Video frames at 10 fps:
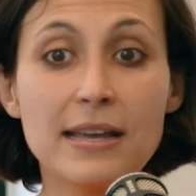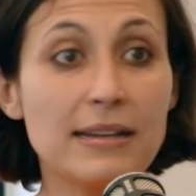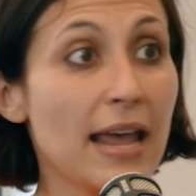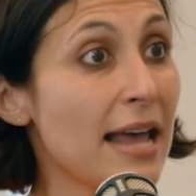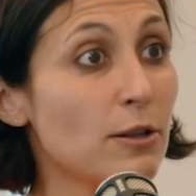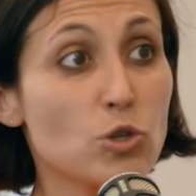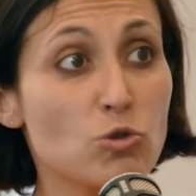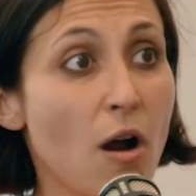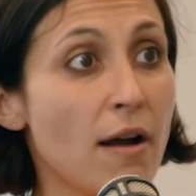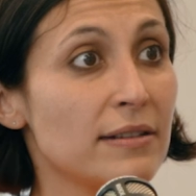They had a
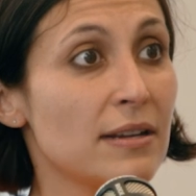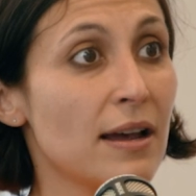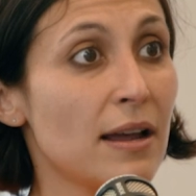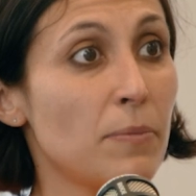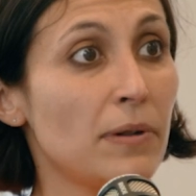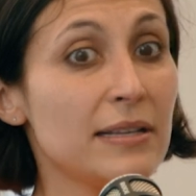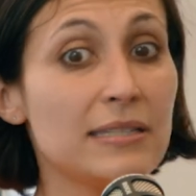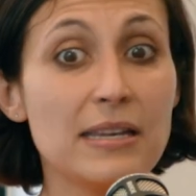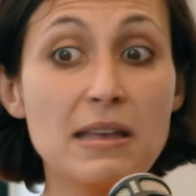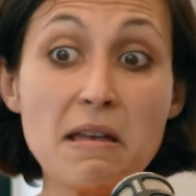strong DEI
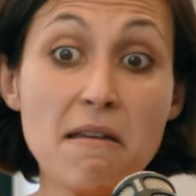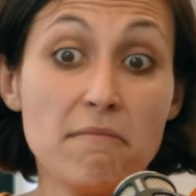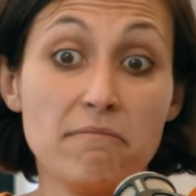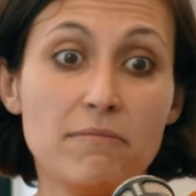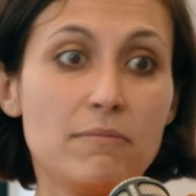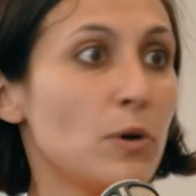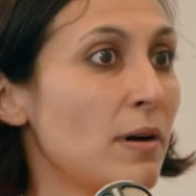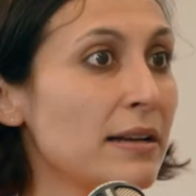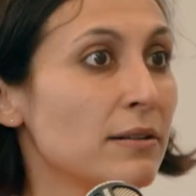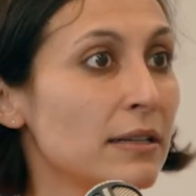policy. Well,
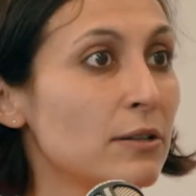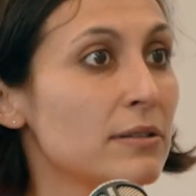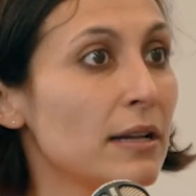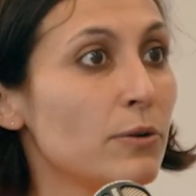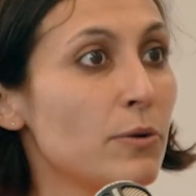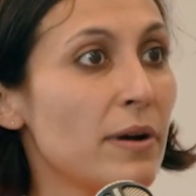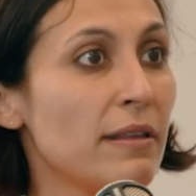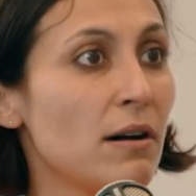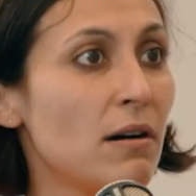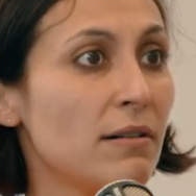I don't need to tell you where
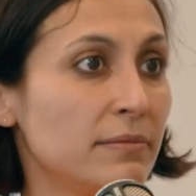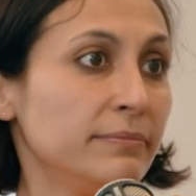they are.